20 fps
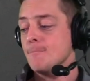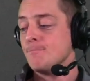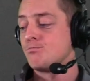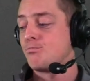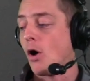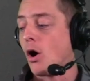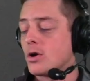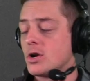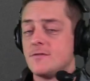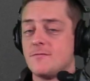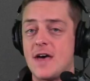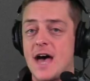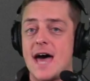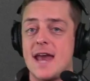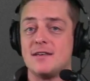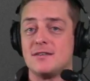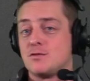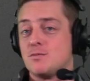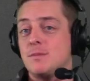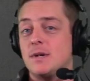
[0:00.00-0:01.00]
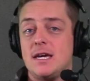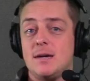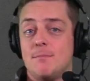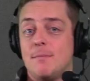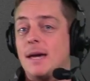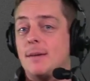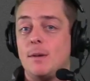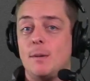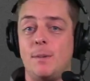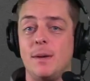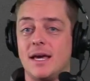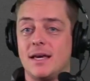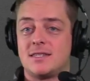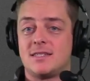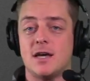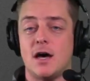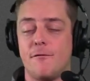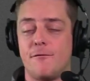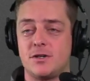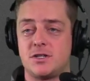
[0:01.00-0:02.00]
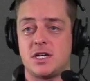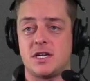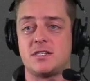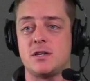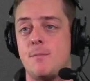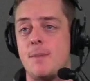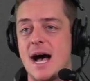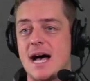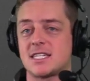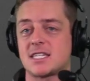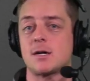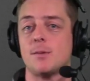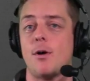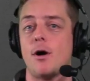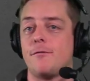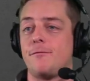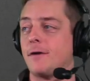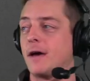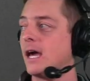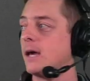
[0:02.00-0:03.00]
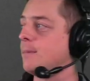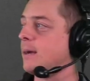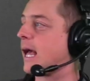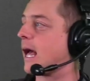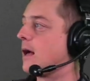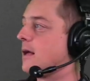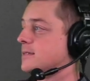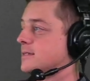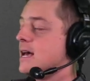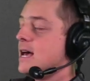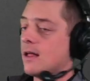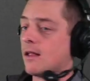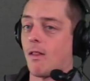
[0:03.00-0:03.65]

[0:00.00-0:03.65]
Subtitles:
part of that is me maybe being selfish as a basketball fan because